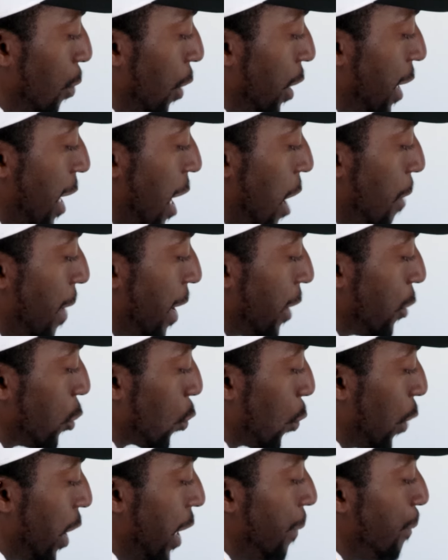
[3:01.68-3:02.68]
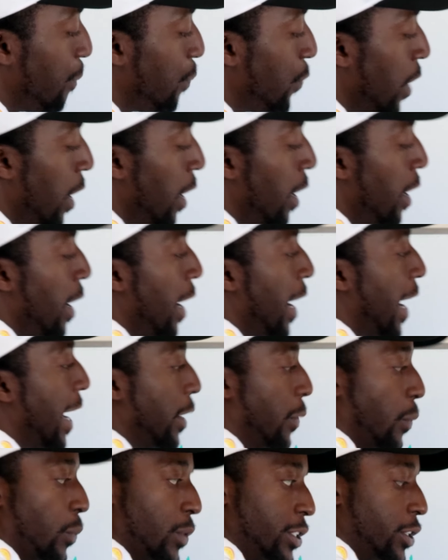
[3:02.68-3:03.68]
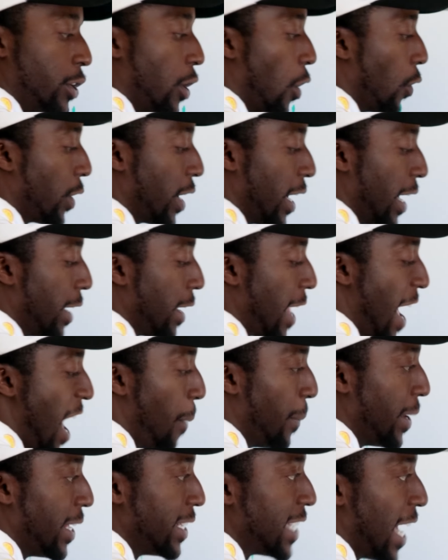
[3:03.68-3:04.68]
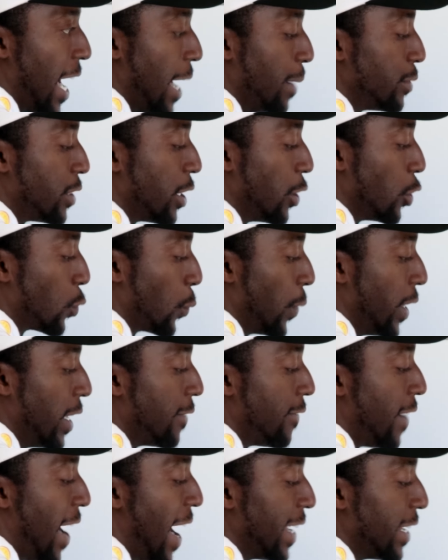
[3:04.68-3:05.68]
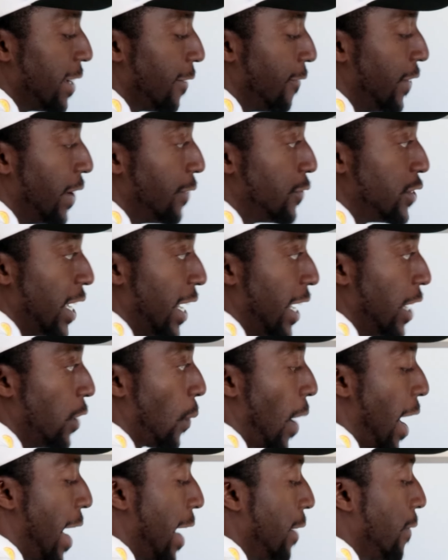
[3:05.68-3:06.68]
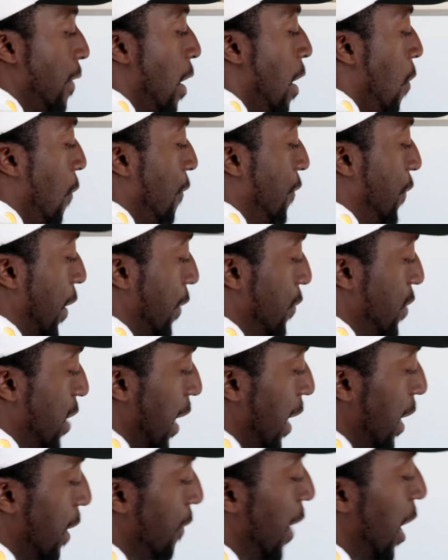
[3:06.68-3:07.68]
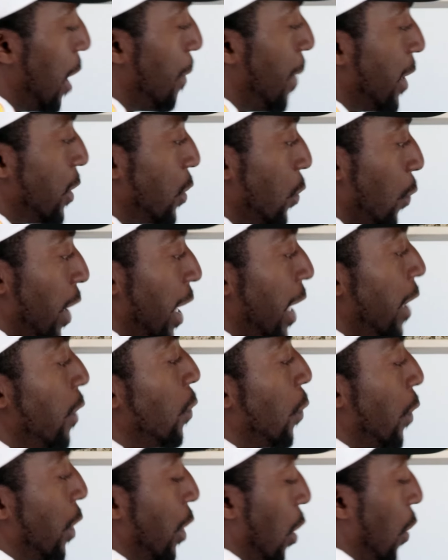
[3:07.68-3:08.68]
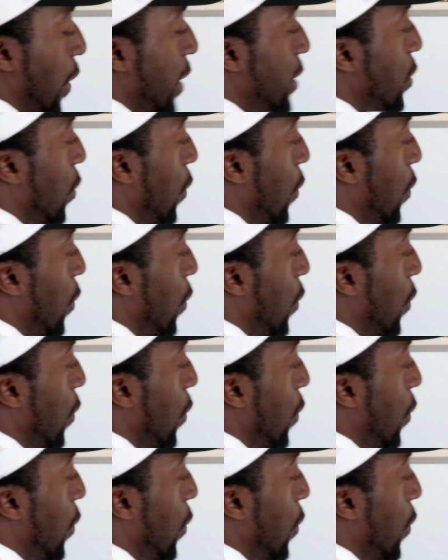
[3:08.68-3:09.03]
bring down my 3. And then we just go again. How many times can 3 divide into 15, right? 15 divided by 3, we're going to know that's